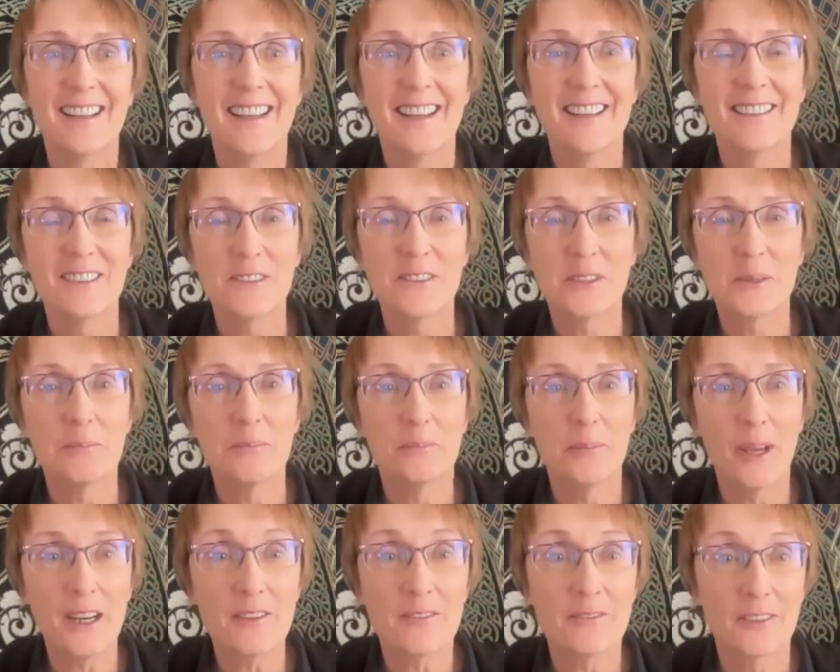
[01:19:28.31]
and there's some
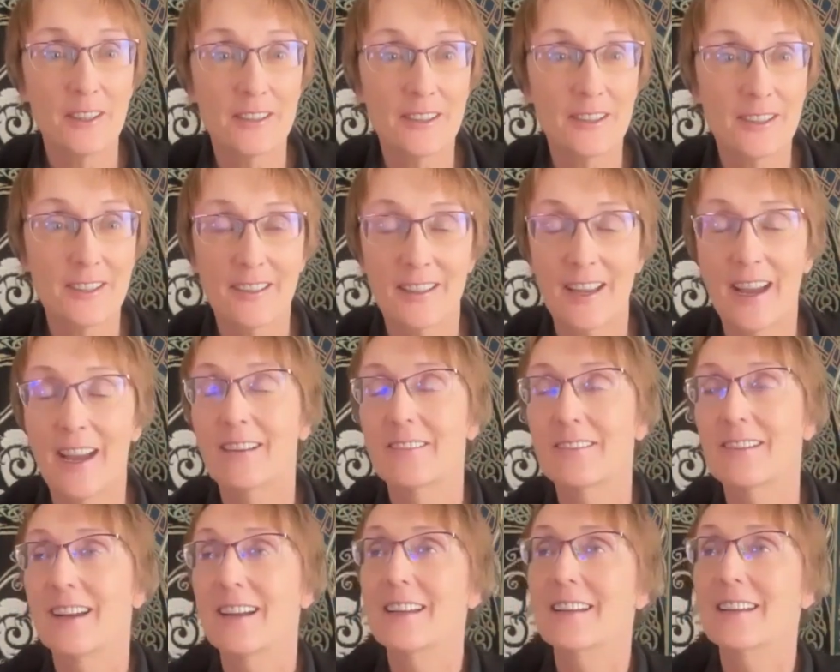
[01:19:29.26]
benefits to that
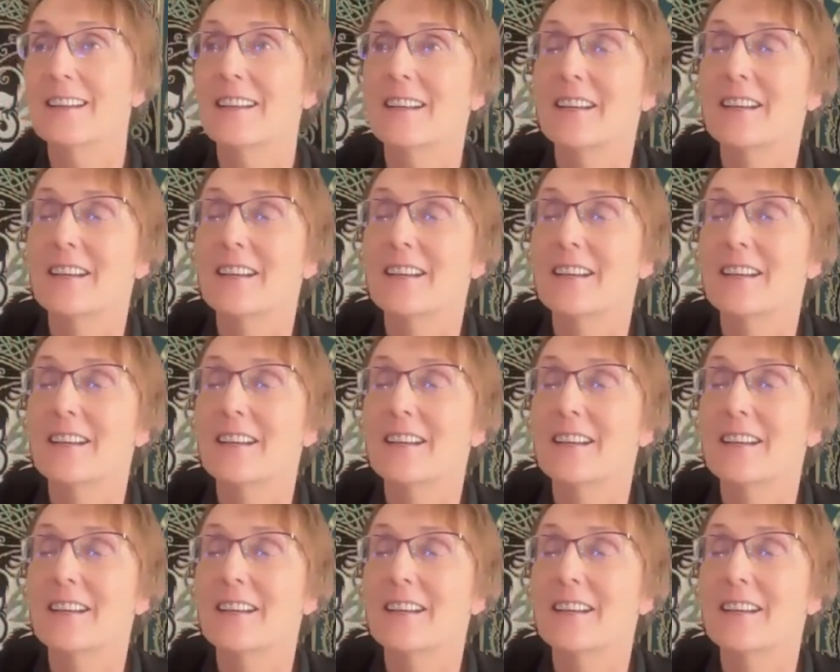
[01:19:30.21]
right